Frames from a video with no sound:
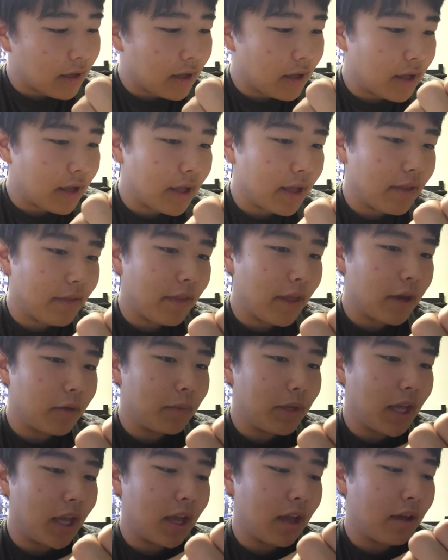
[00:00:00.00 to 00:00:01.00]
Um, then
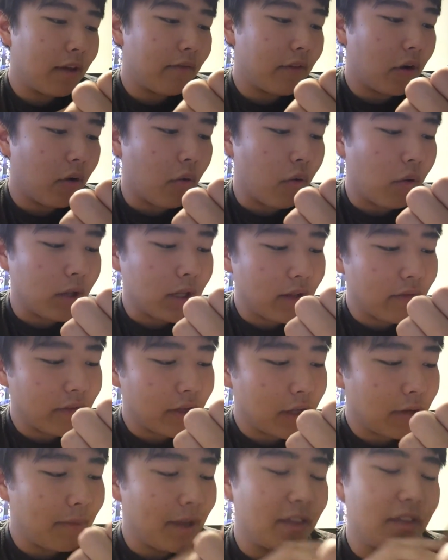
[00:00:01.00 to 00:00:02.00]
we have all of
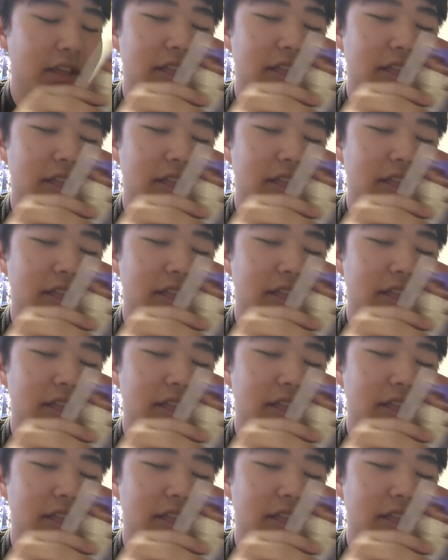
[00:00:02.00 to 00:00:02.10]
them. And